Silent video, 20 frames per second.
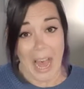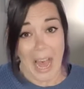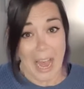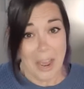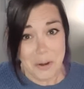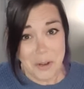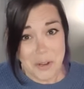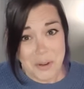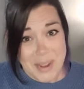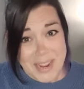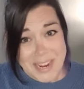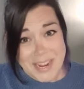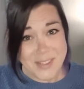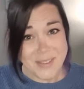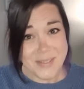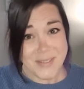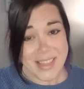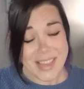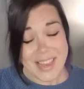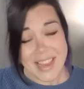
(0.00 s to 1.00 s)
how do I
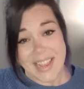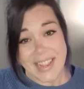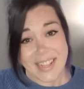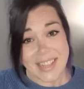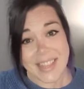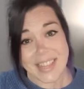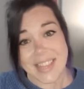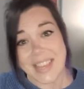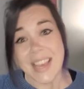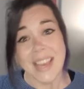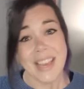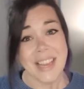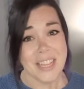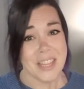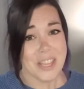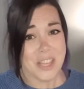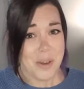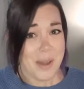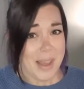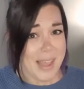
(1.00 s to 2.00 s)
do that?
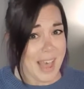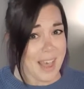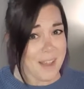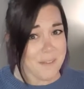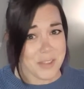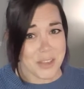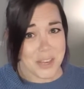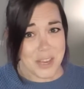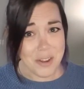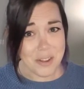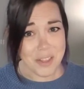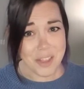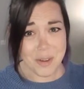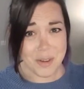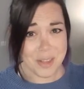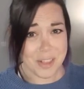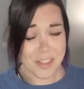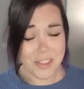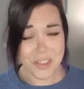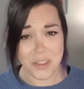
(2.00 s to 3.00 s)
Do I have to go to a
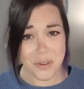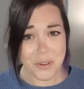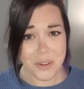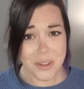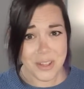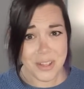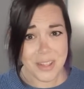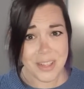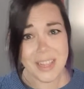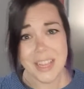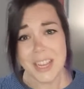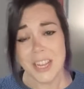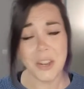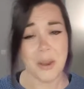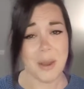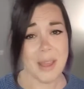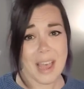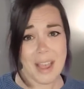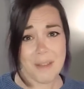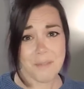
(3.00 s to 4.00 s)
school? Do
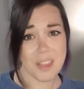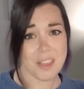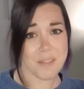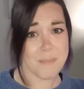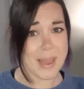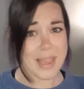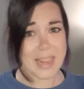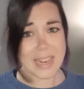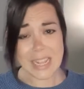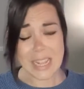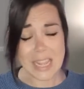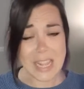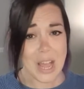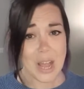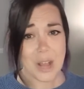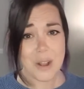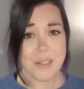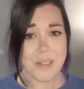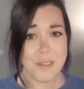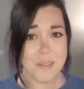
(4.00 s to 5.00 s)
I have to spend
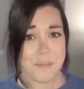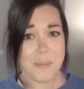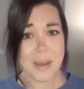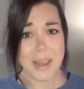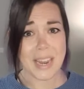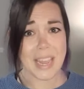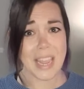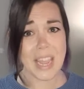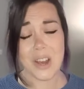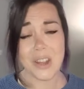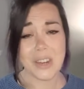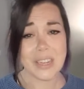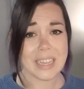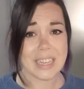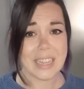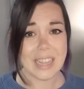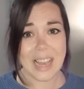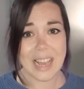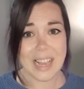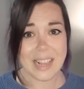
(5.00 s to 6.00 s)
lots of money on
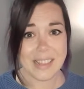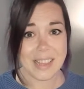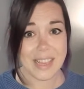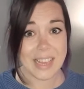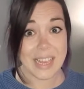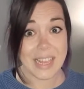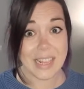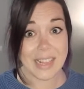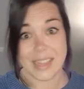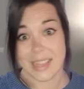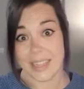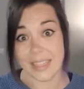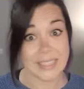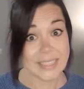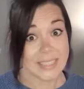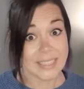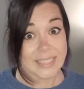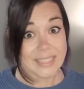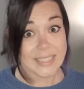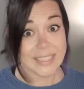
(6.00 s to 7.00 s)
classes?
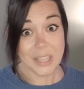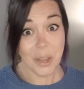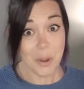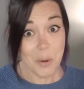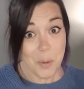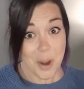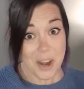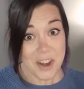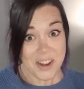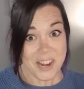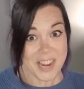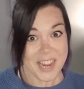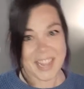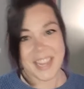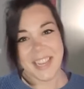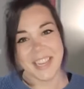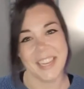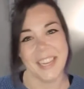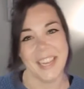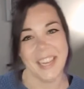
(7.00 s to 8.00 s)
Don't
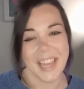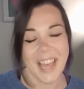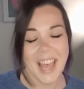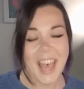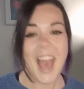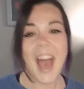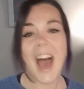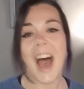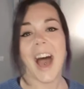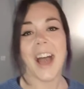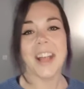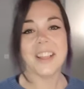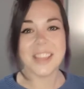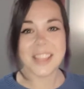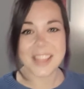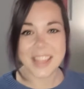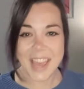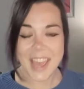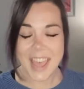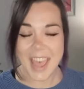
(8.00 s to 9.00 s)
worry.
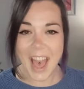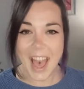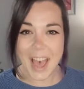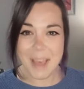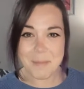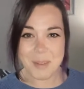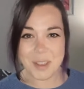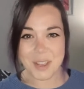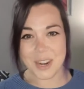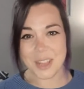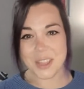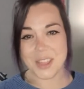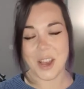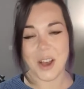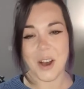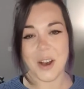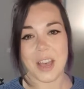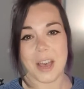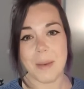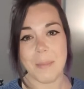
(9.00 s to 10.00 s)
Today, I'm going to
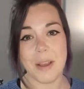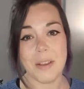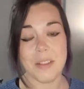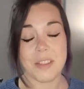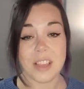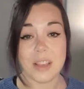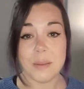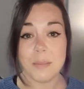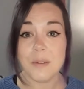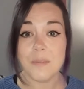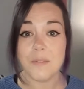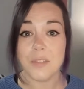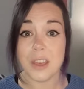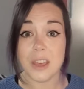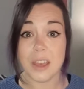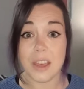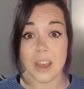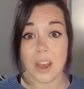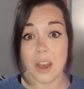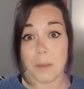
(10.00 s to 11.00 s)
talk about some of
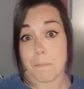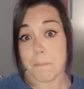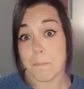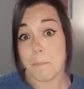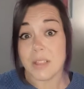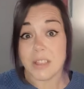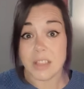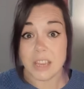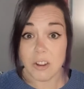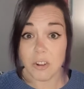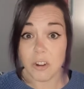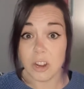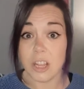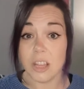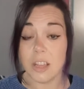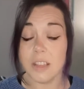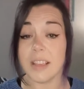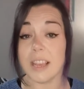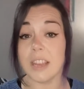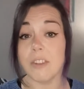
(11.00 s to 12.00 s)
the
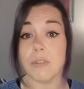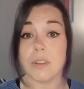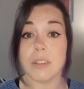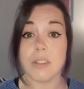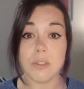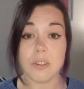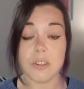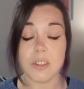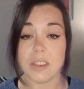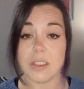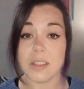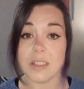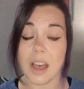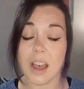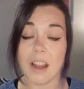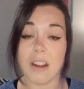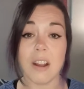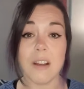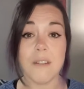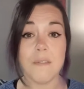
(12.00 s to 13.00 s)
materials and resources that
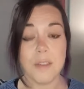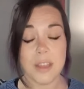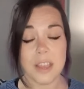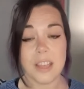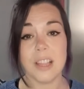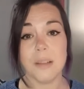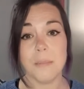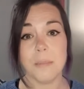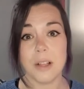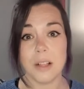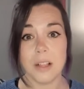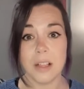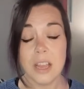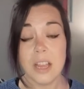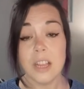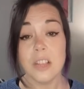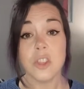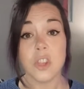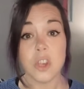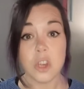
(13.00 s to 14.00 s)
are available
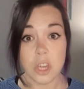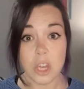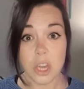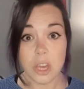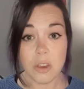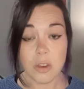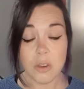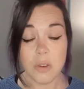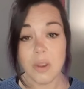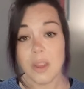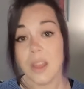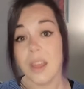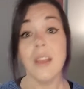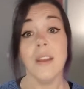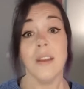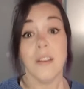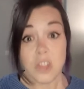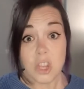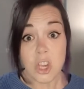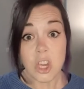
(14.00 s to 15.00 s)
to you
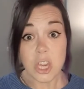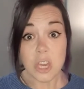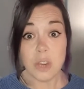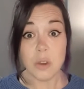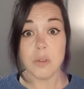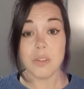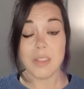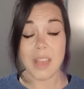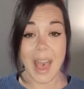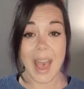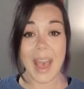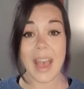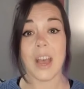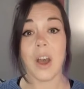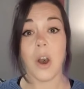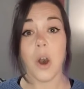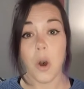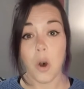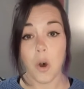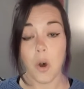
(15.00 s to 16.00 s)
to use at
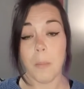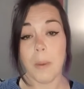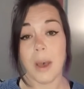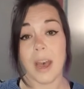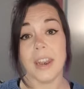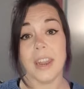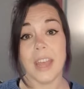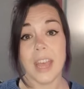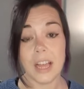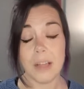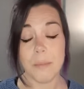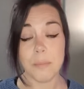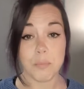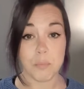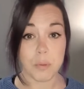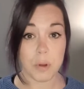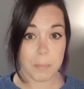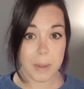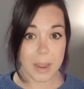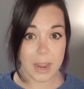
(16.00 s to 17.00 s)
home and help
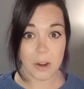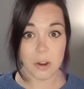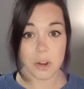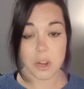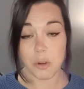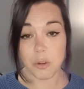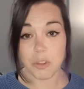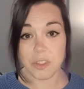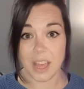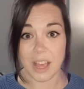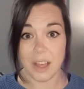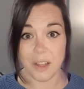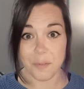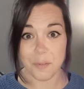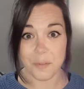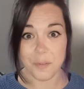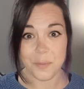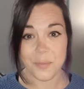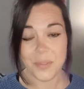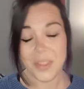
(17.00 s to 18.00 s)
prepare yourself.
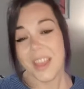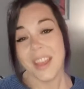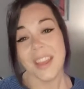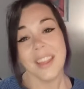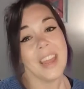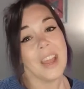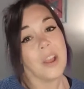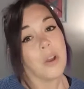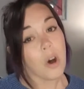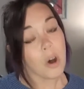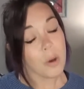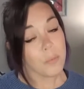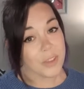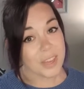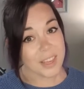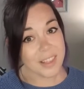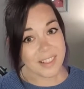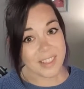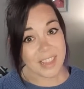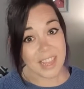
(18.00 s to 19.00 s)
Now,
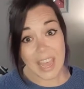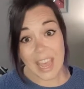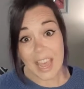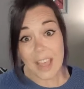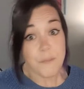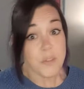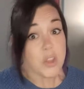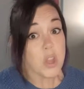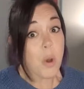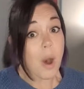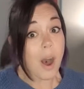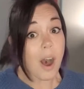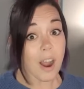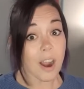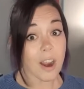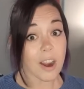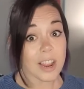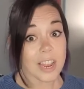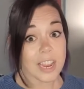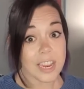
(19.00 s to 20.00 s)
obviously, if you
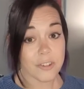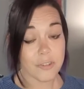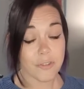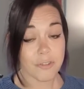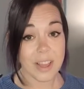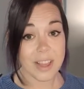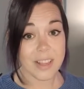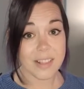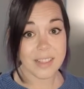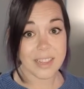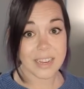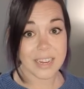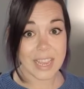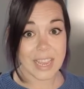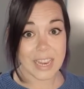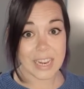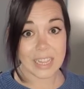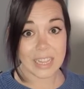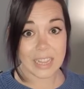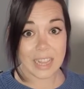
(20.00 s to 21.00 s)
are interested
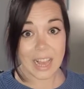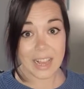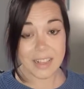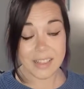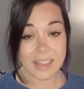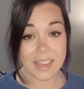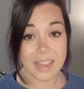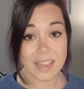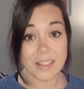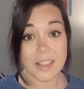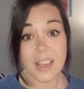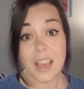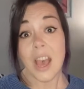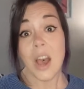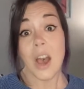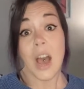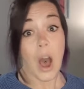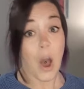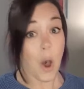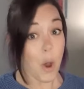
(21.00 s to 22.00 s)
in classes,
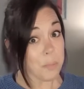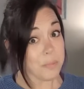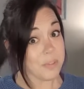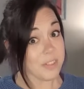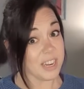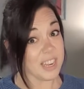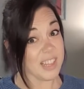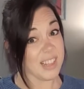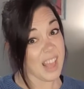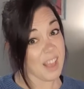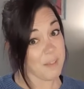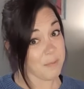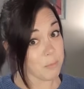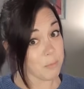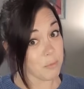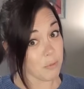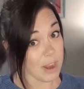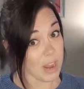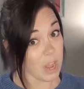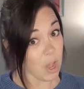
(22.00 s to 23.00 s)
Home Studies have some
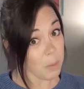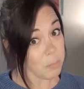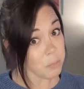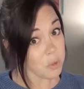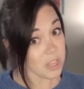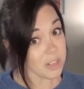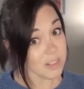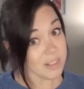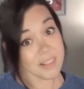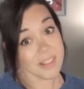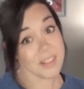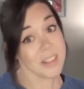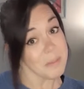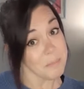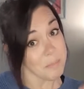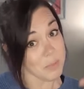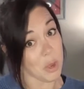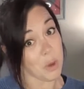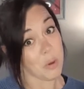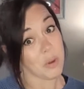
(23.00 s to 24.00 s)
great options,
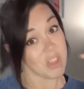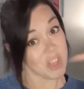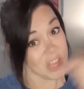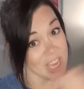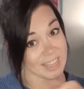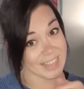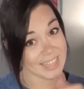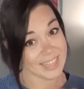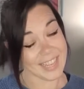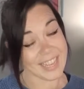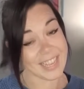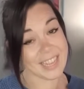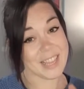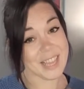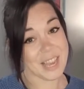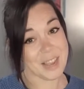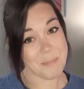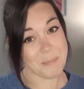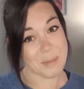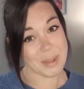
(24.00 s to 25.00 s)
so check the link
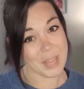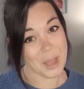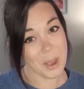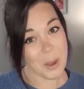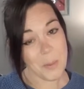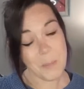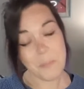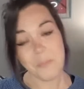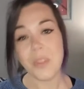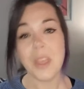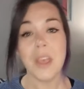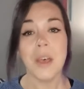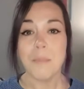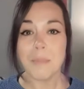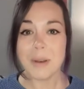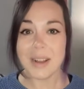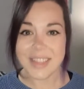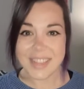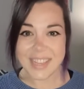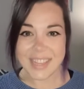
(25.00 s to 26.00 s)
down below.
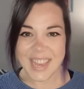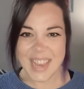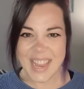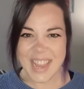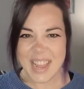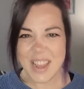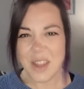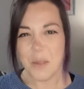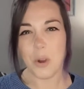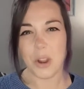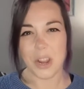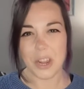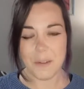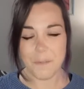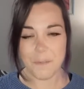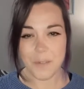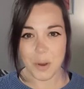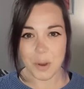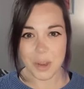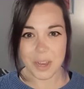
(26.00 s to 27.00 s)
But today, we're going to
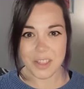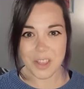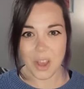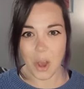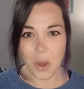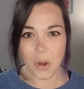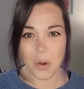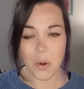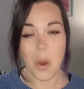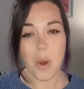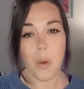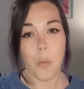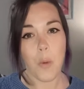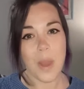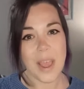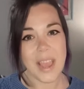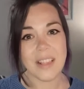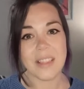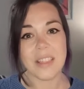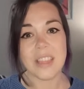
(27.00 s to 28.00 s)
focus on
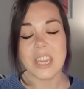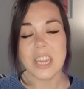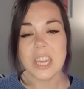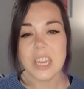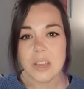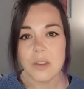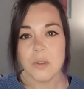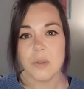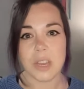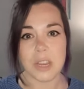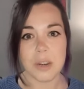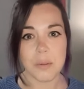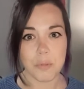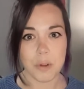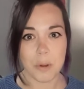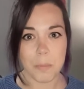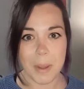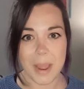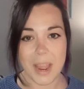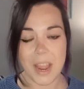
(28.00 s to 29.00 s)
ways that you can
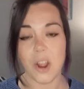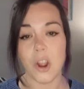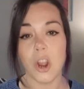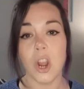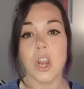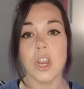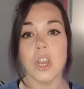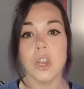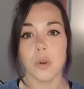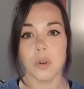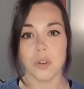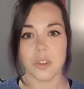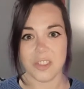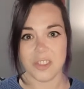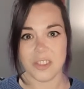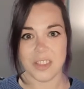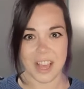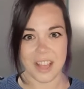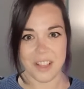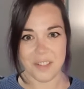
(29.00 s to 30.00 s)
prepare
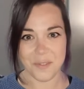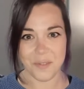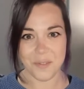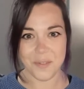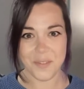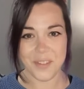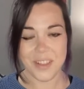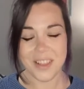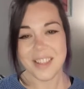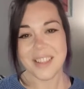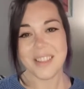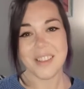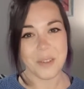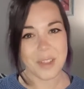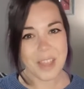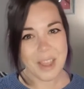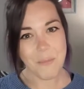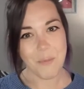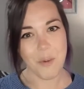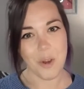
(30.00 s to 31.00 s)
yourself. So
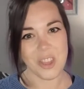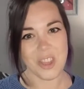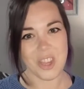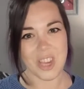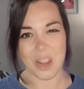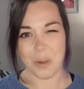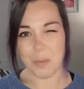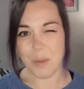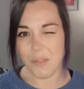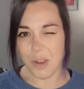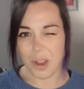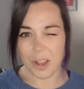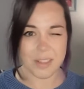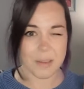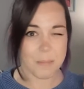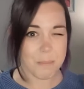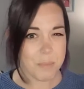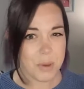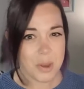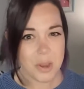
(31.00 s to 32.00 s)
keep watching. We've got
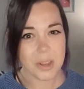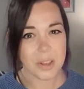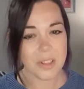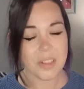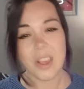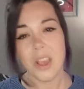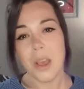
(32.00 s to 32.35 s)
some books,